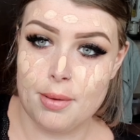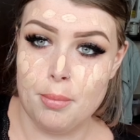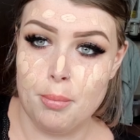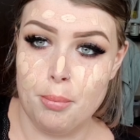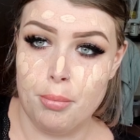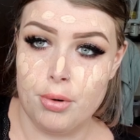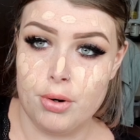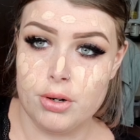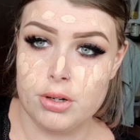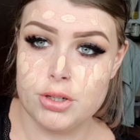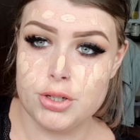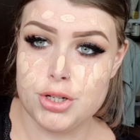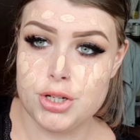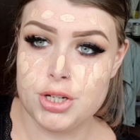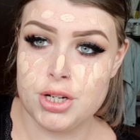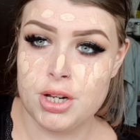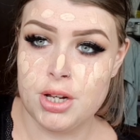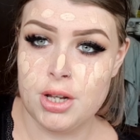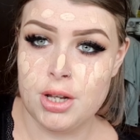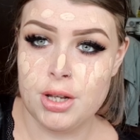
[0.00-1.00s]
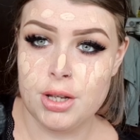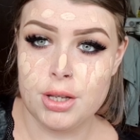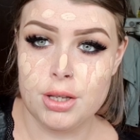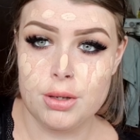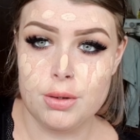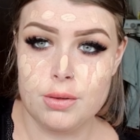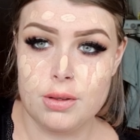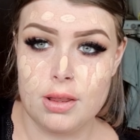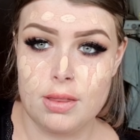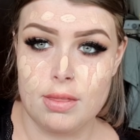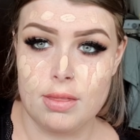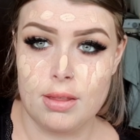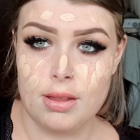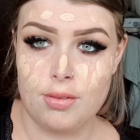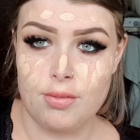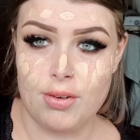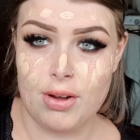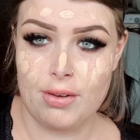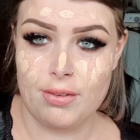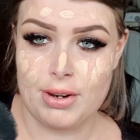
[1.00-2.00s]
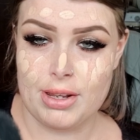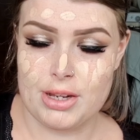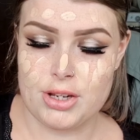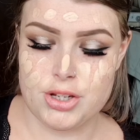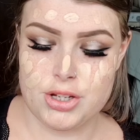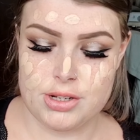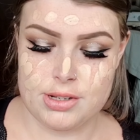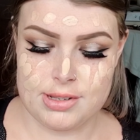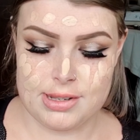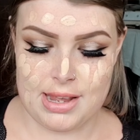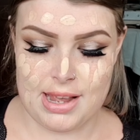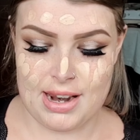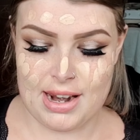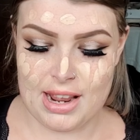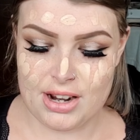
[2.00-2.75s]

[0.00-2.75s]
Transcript: brush, using the foundation side.